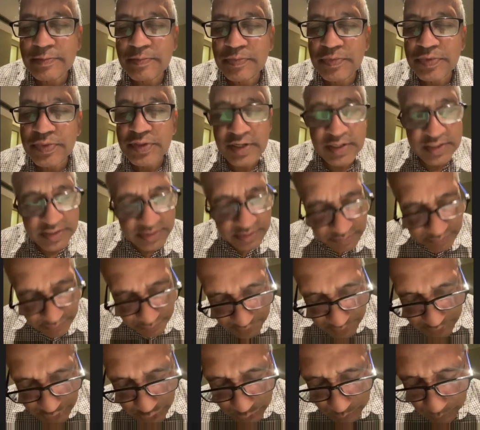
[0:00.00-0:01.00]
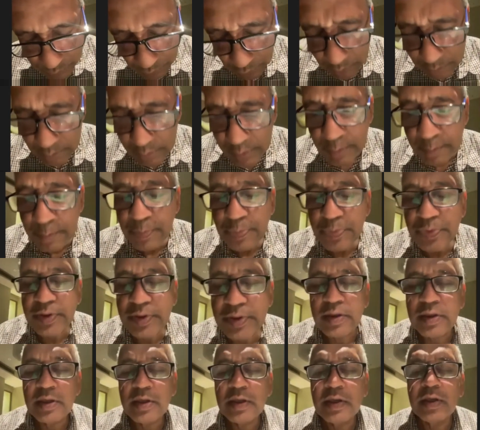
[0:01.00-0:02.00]
that is the first problem
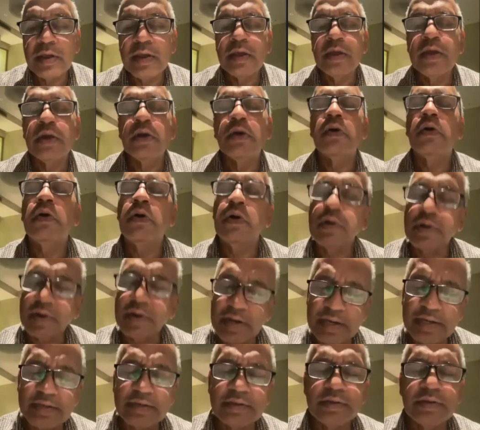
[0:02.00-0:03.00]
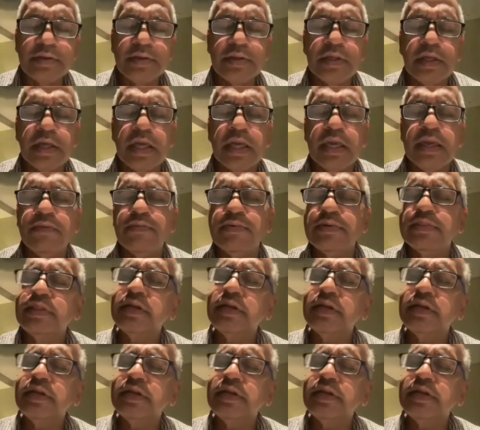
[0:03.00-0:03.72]
all right even the